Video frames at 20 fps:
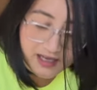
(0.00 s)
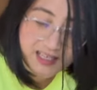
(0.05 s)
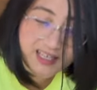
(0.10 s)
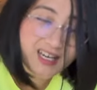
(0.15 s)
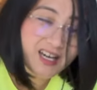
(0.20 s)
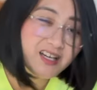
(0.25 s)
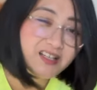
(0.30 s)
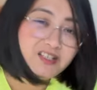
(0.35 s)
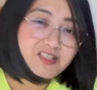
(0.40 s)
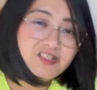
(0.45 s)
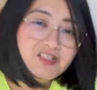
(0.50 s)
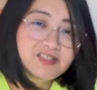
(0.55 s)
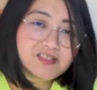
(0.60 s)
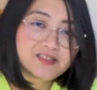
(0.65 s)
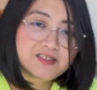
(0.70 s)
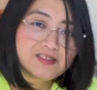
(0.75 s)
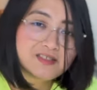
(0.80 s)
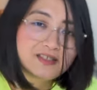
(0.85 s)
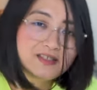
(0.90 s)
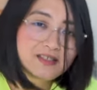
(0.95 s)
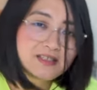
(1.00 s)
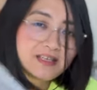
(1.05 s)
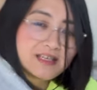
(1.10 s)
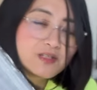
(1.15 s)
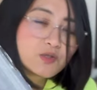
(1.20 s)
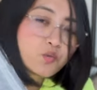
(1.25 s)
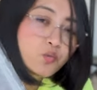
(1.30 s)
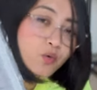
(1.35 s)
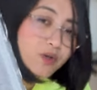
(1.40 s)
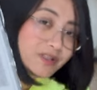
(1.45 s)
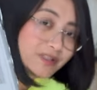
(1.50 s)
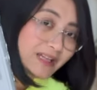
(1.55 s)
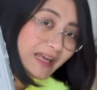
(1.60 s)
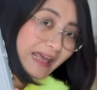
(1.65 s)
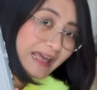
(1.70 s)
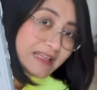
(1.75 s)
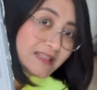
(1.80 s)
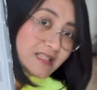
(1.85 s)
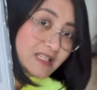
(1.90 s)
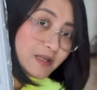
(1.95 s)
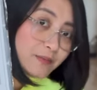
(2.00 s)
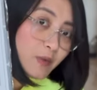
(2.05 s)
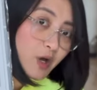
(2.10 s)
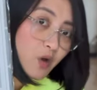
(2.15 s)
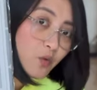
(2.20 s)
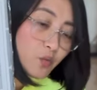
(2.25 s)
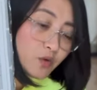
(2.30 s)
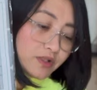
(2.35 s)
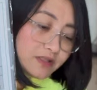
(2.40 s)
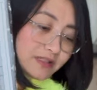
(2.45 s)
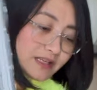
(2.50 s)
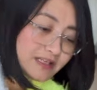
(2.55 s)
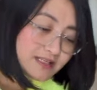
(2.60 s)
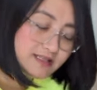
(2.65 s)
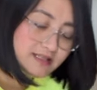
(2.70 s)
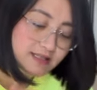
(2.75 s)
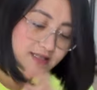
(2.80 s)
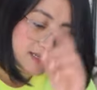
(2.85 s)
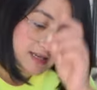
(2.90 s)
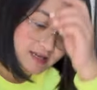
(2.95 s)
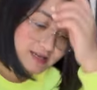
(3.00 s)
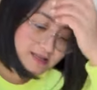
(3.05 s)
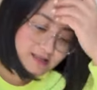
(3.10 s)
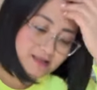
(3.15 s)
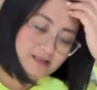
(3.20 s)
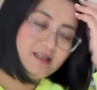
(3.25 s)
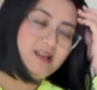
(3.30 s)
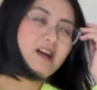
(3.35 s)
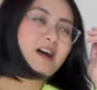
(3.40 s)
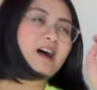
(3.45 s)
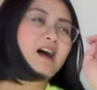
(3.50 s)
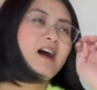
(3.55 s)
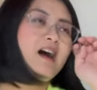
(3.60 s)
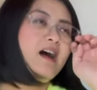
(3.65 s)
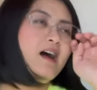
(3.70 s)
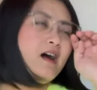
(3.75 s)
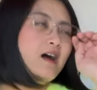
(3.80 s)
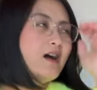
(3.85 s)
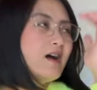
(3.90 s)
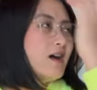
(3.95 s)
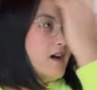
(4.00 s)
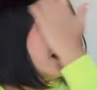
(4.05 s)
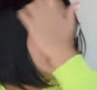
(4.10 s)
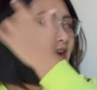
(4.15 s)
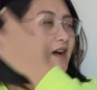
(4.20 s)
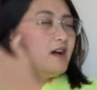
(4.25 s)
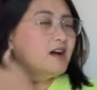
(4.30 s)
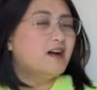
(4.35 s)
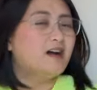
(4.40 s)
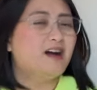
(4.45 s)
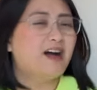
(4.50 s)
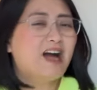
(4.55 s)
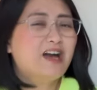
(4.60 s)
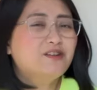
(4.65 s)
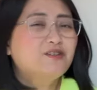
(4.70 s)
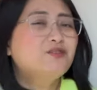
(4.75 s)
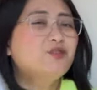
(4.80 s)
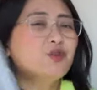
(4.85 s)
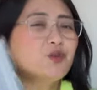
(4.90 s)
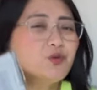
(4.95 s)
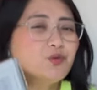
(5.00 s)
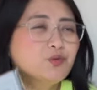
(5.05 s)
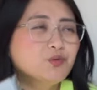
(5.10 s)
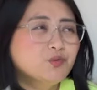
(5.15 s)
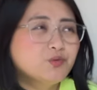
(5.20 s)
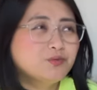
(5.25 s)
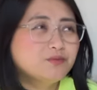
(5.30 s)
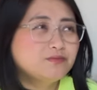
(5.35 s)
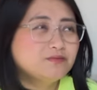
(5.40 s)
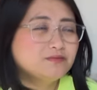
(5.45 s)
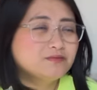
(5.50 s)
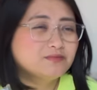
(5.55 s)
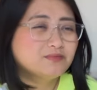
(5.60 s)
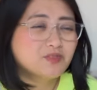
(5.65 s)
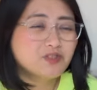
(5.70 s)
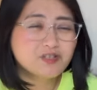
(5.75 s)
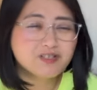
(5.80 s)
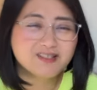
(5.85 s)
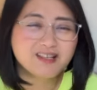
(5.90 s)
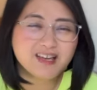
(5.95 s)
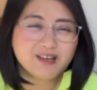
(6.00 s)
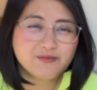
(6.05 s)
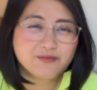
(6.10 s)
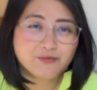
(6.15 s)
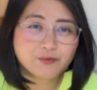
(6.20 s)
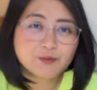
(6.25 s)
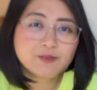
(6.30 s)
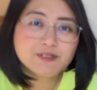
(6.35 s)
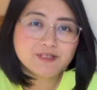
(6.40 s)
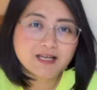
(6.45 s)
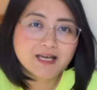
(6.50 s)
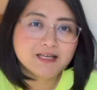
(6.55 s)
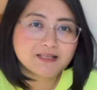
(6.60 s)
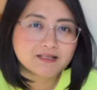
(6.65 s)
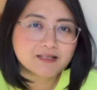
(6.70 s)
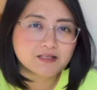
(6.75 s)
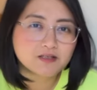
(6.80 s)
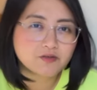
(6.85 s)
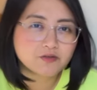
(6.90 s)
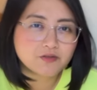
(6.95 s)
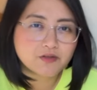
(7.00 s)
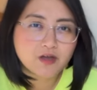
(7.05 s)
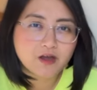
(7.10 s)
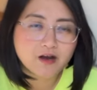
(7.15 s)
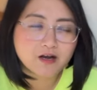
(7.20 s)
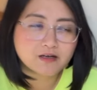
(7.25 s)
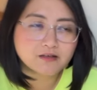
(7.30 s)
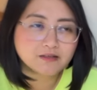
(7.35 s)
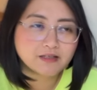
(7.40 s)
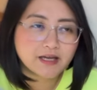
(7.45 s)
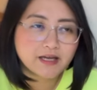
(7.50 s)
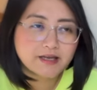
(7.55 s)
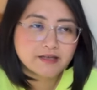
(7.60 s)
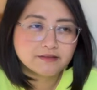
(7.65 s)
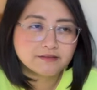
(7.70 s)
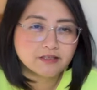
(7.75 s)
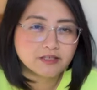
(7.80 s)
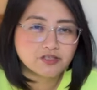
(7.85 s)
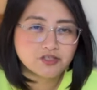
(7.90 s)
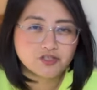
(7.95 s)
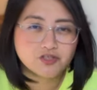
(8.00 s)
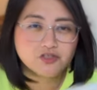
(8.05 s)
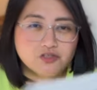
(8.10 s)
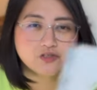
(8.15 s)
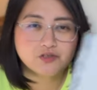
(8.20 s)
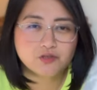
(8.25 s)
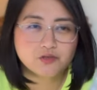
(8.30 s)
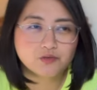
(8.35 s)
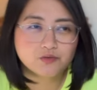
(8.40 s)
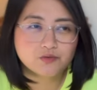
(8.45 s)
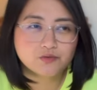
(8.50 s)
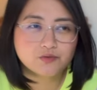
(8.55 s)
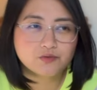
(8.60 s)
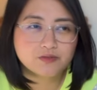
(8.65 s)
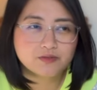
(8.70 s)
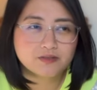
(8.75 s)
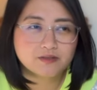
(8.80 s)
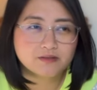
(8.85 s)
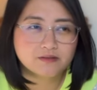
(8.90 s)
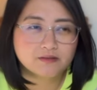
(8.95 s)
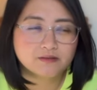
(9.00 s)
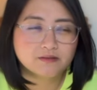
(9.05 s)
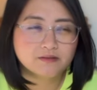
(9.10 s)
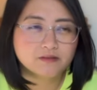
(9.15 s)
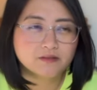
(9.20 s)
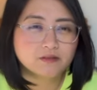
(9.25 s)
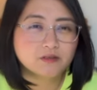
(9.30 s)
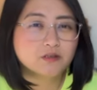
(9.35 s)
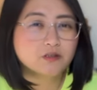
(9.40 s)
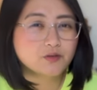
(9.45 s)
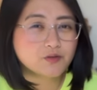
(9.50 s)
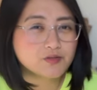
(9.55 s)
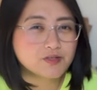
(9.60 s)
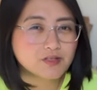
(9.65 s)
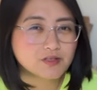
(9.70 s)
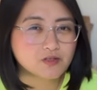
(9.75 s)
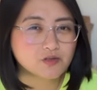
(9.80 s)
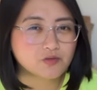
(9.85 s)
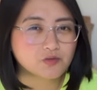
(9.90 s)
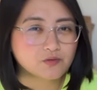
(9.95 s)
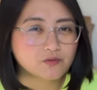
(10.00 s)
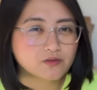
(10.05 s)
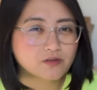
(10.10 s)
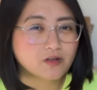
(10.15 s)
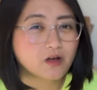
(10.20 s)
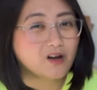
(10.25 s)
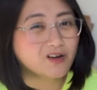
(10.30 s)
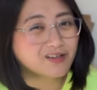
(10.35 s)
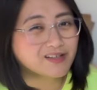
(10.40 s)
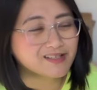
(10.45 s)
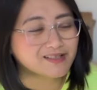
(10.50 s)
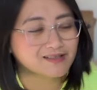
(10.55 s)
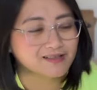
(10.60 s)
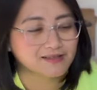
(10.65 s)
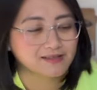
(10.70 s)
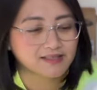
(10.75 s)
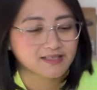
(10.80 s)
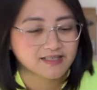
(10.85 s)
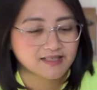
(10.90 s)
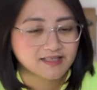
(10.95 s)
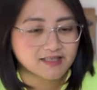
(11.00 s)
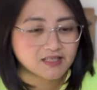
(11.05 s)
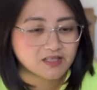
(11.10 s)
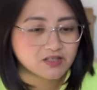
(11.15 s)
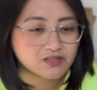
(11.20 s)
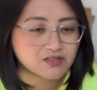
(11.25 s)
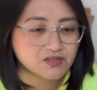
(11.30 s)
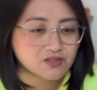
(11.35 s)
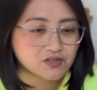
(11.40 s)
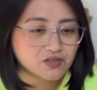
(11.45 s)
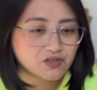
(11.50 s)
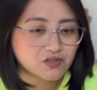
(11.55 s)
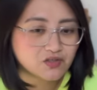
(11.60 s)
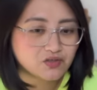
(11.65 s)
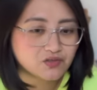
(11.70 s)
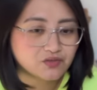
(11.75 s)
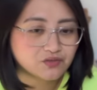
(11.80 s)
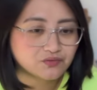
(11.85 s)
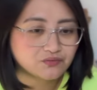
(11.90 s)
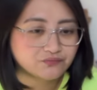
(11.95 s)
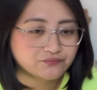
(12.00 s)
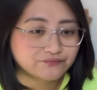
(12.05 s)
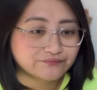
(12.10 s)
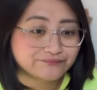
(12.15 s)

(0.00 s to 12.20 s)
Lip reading: I kind of just, it's 180 by 180 and I don't know, there's like four sizes on there and I just chose closest to the longest. So